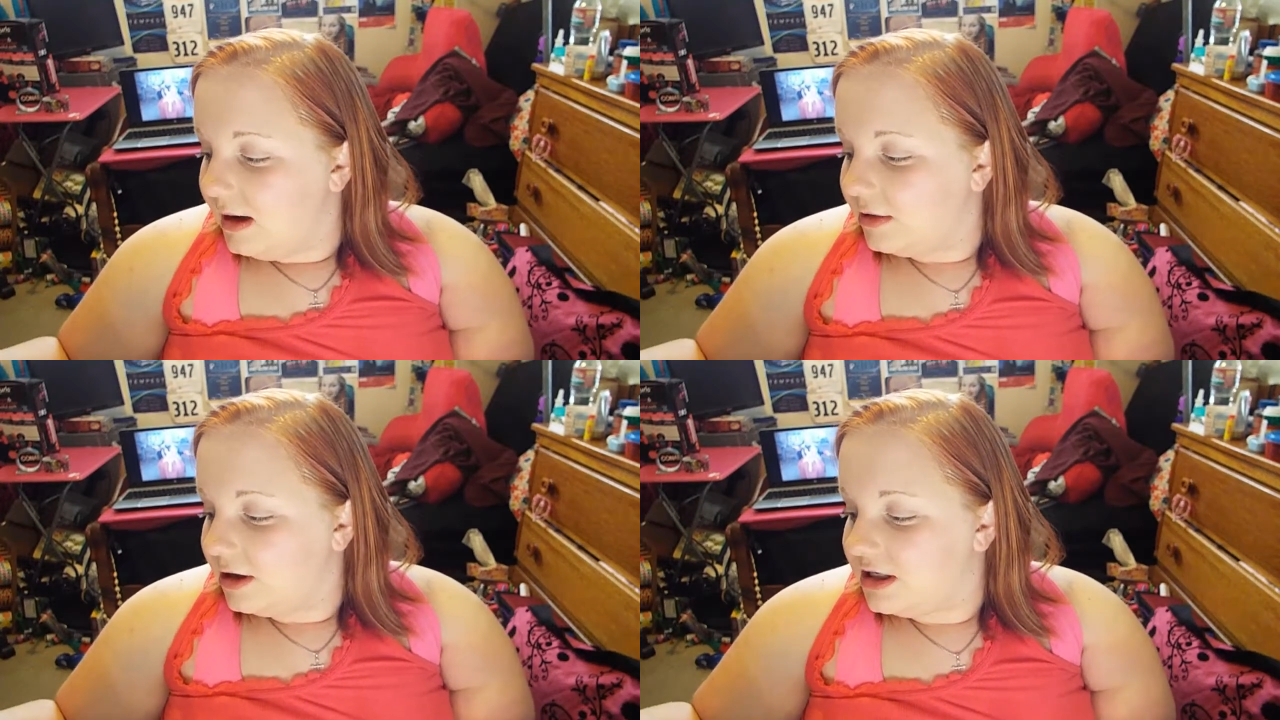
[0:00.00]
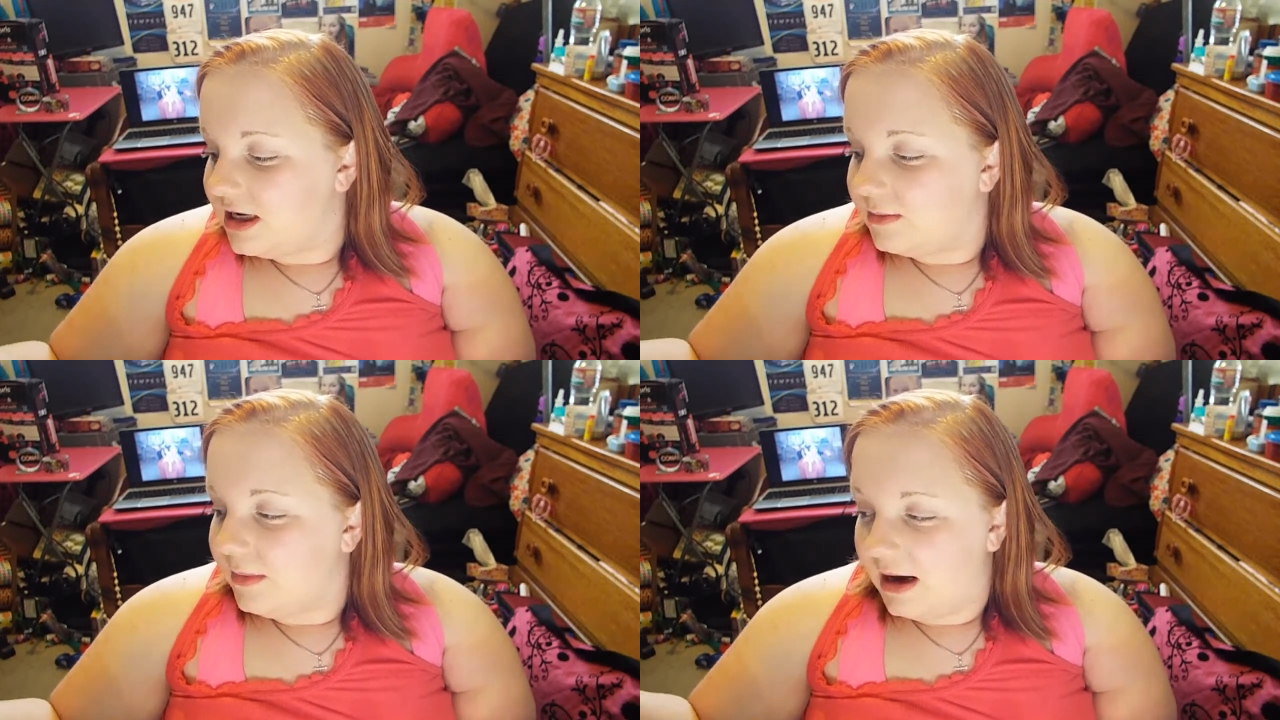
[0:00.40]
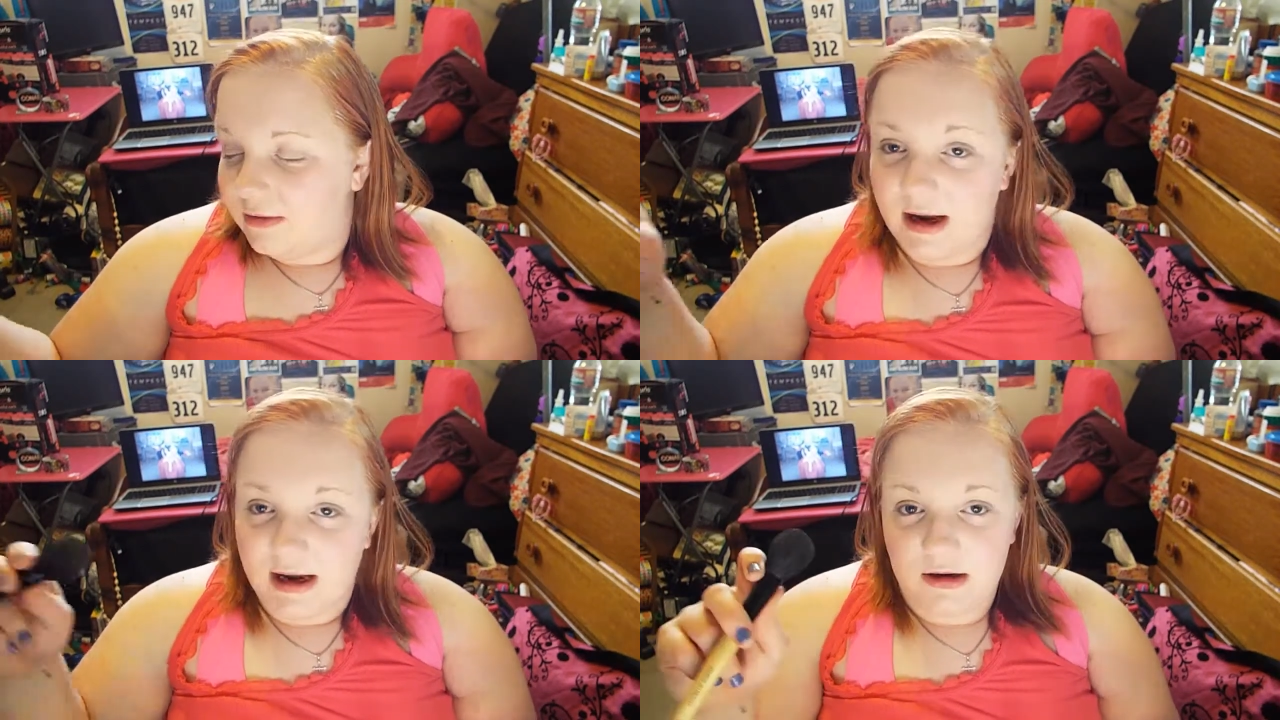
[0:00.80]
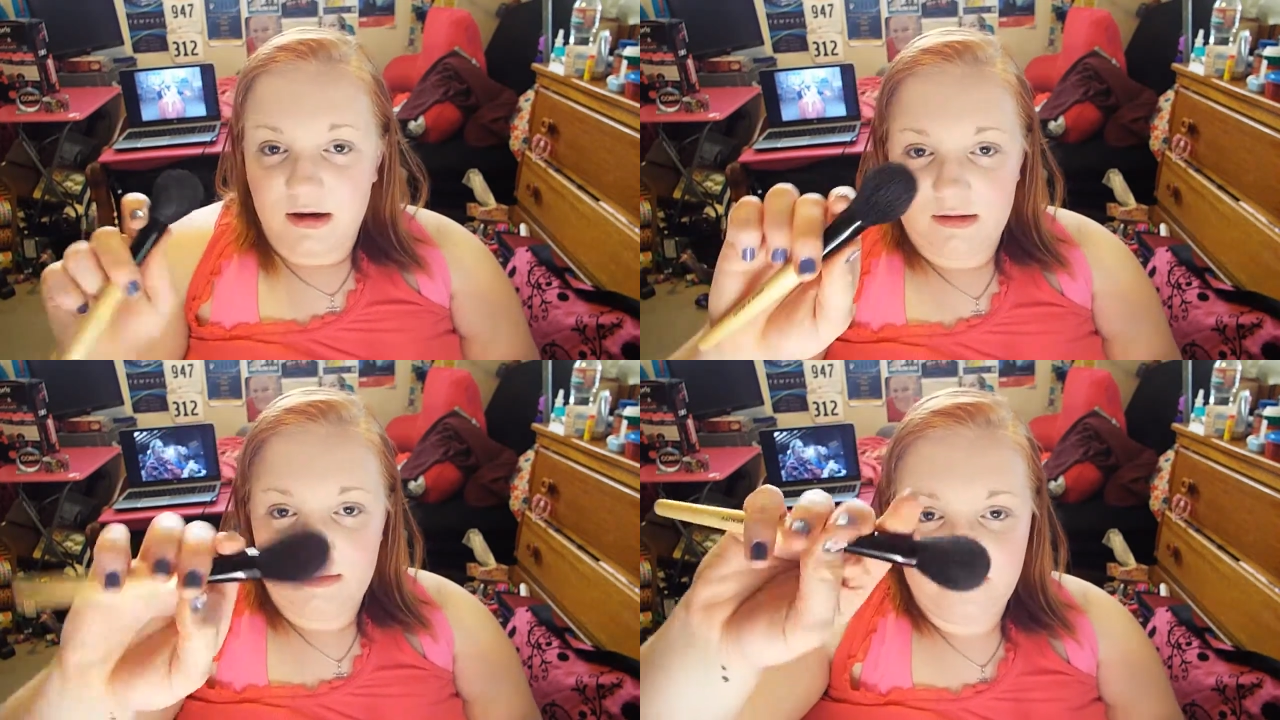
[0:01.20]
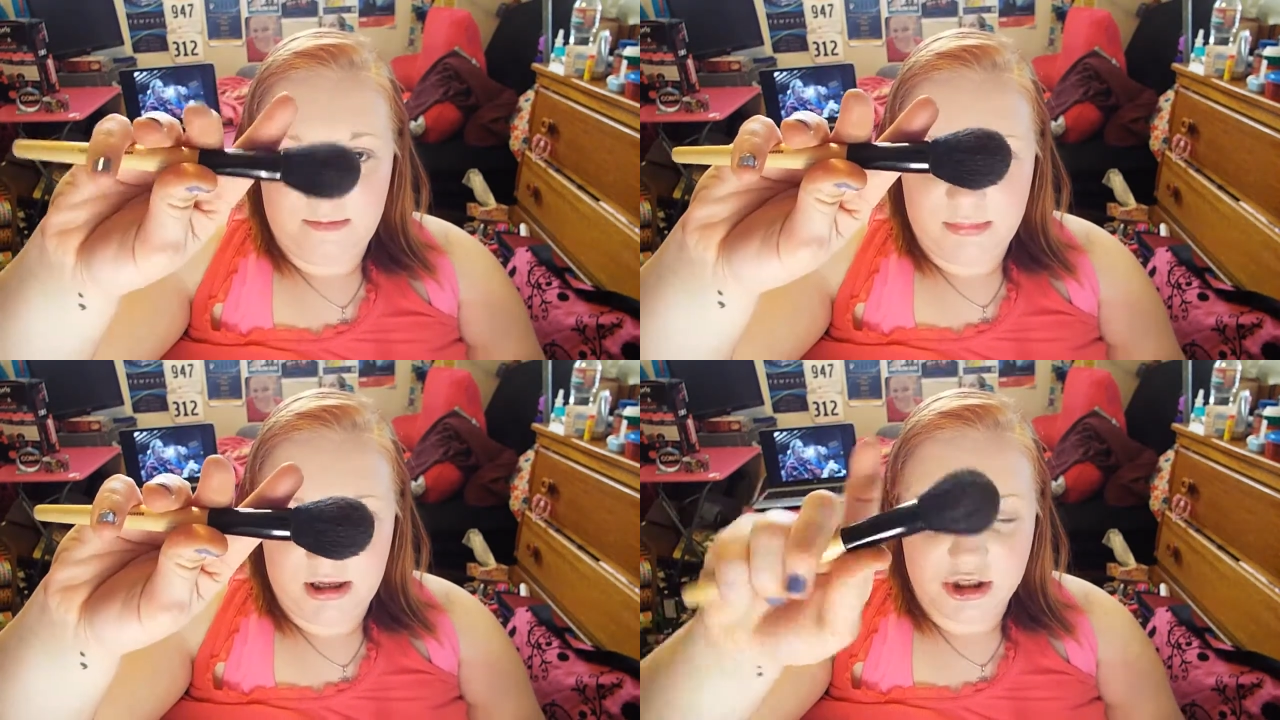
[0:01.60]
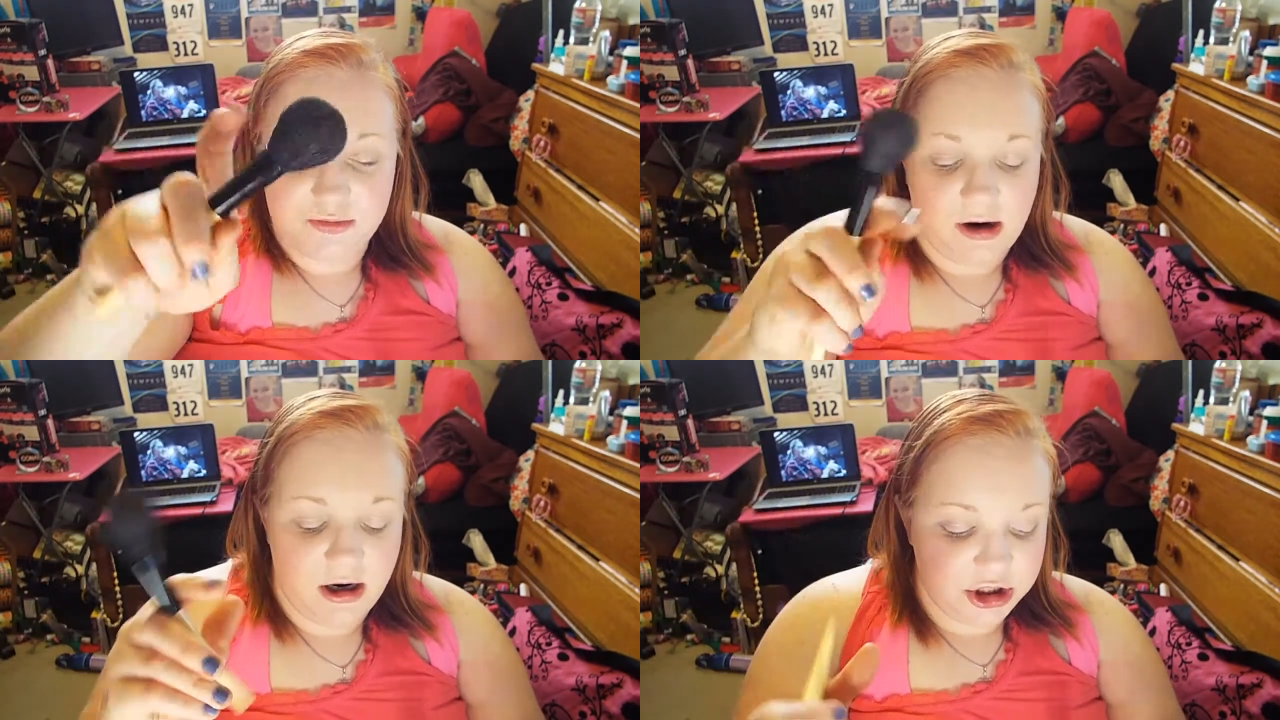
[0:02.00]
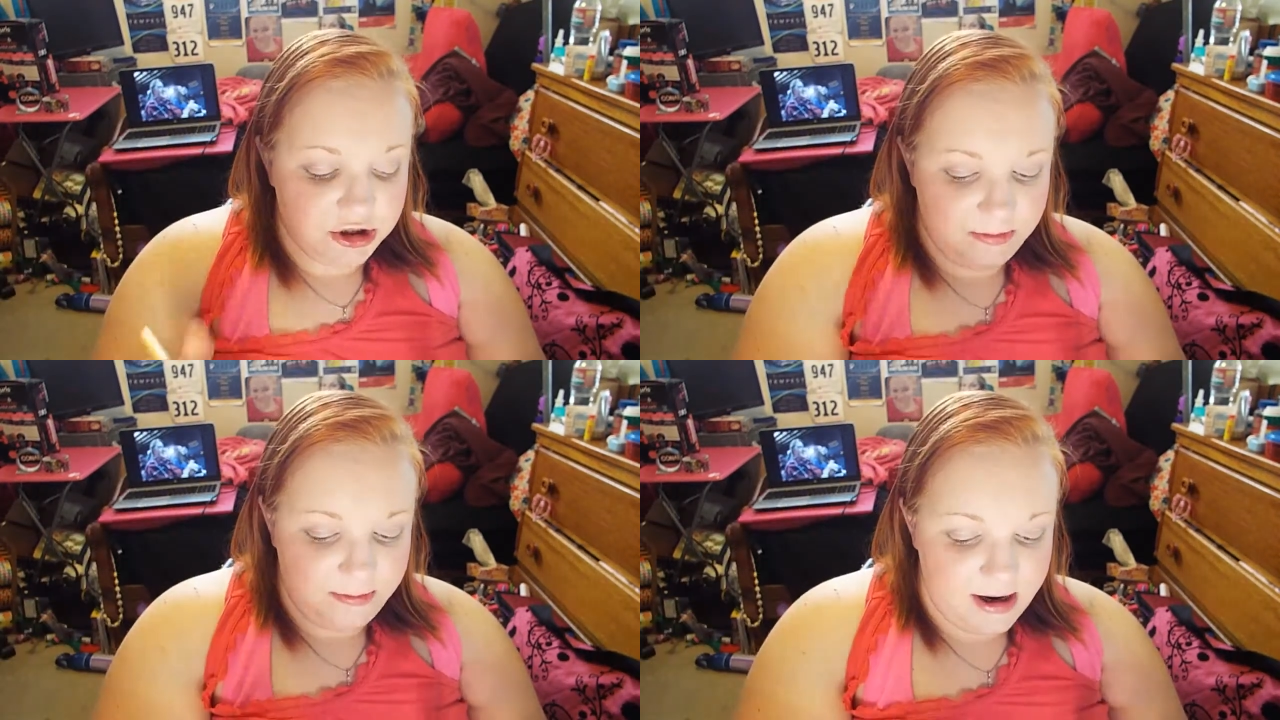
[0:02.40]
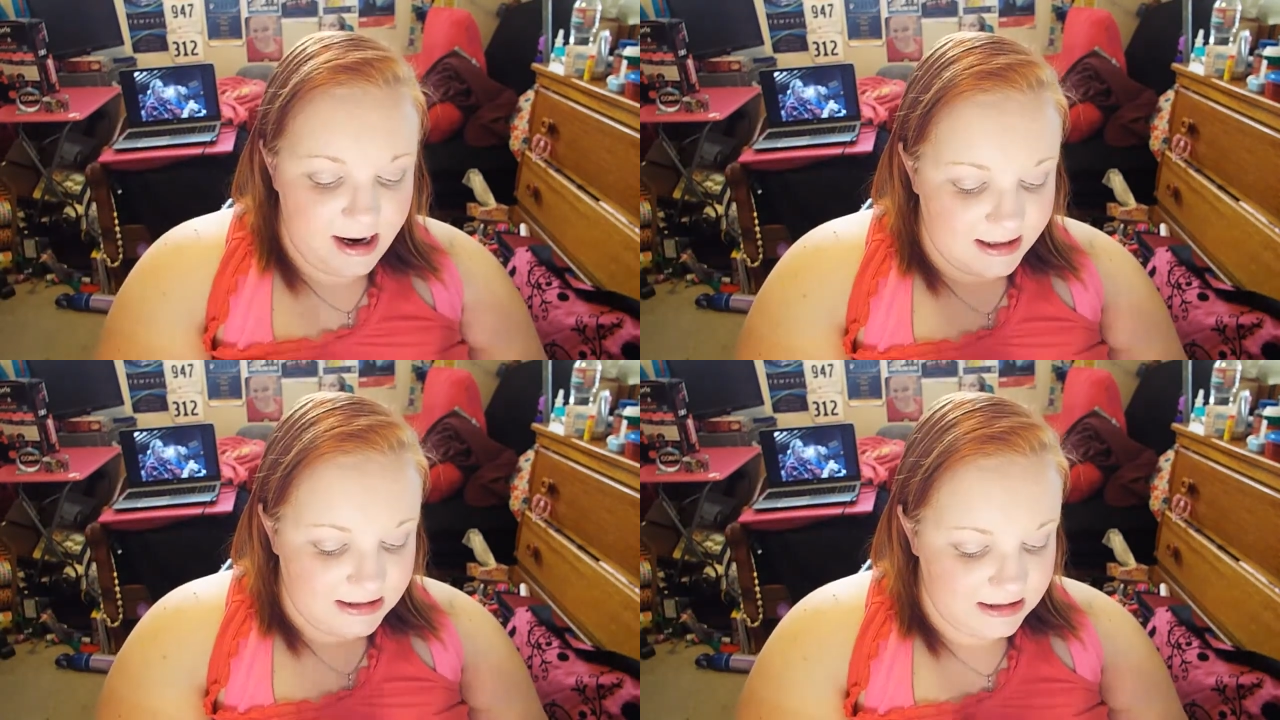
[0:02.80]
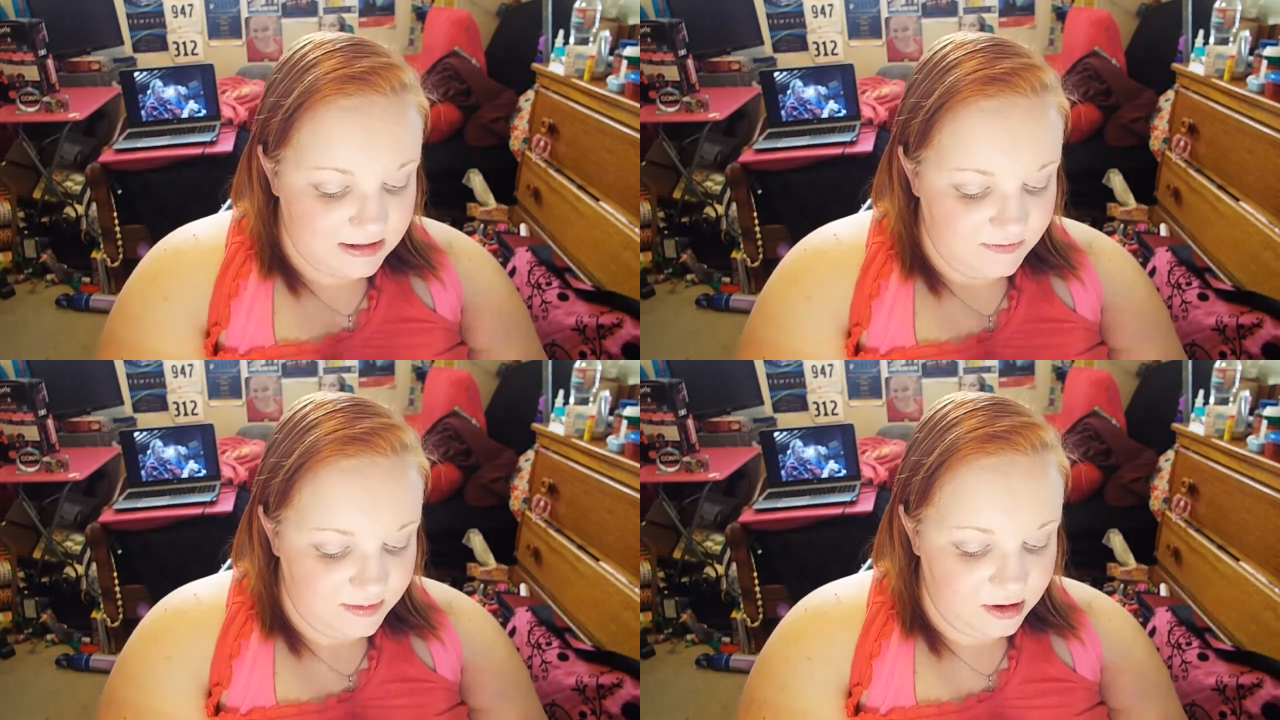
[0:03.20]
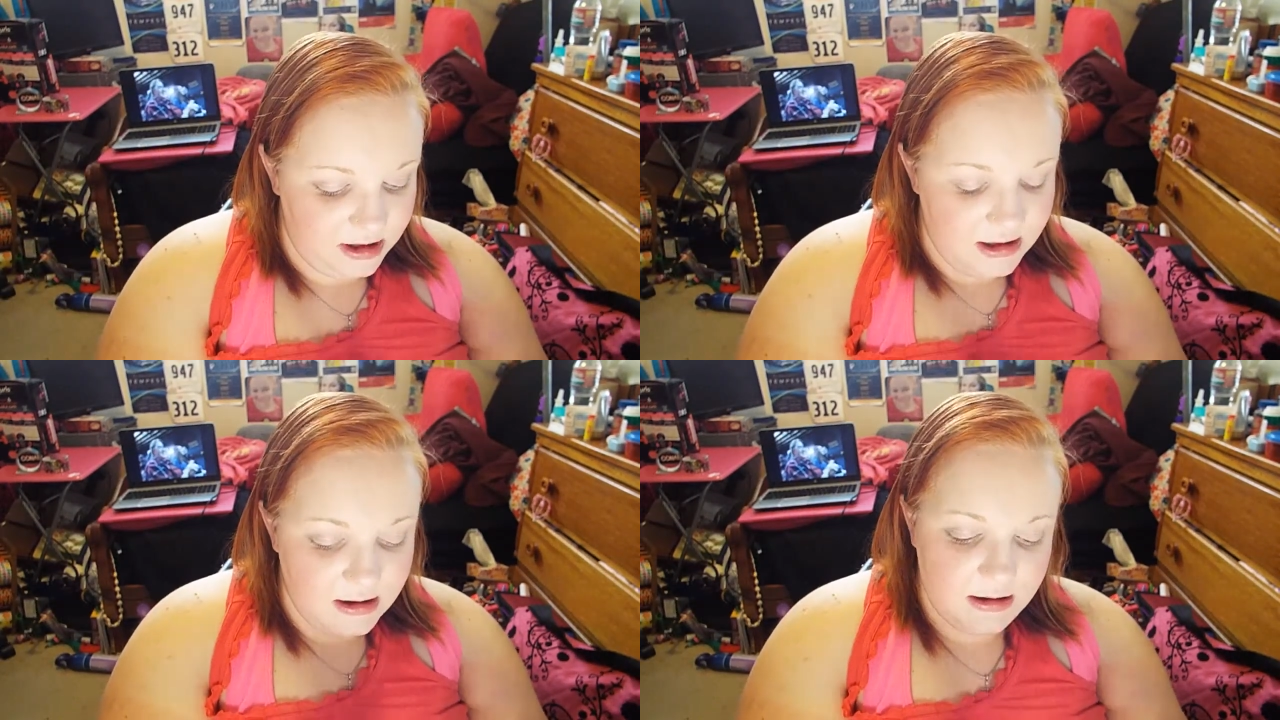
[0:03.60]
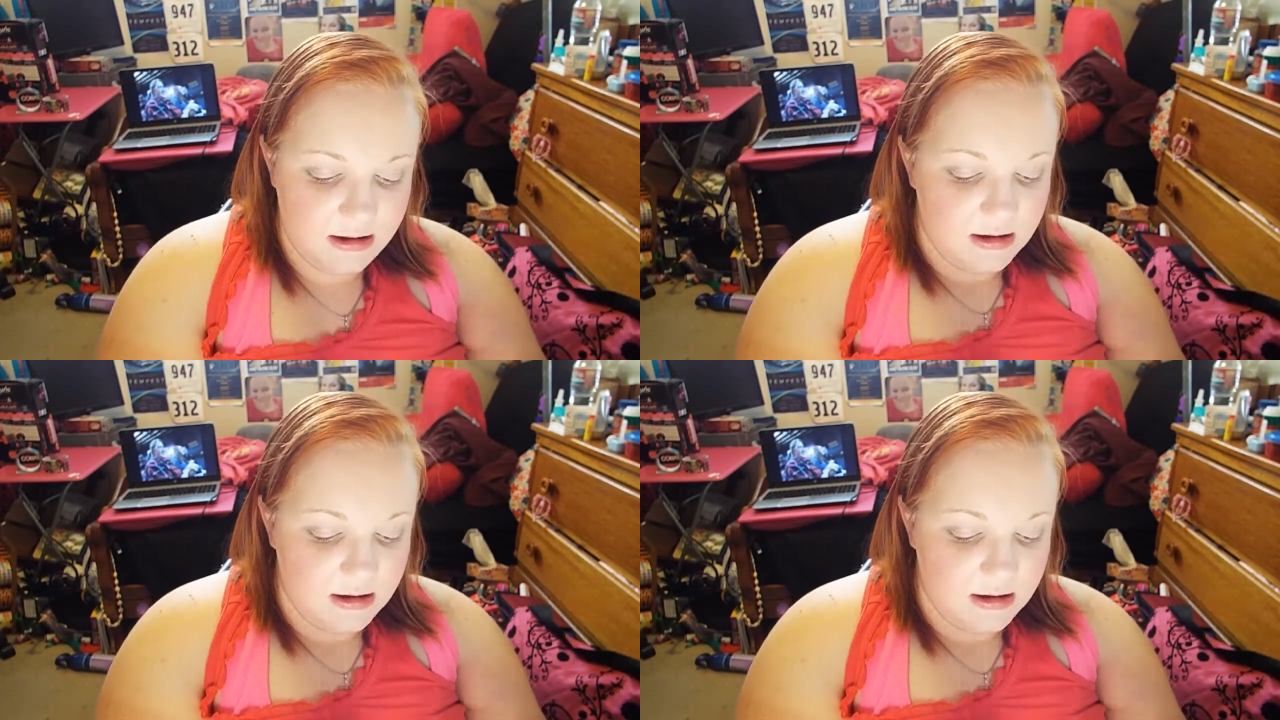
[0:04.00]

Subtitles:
I'm going to take my regular blush brush by Essence of Beauty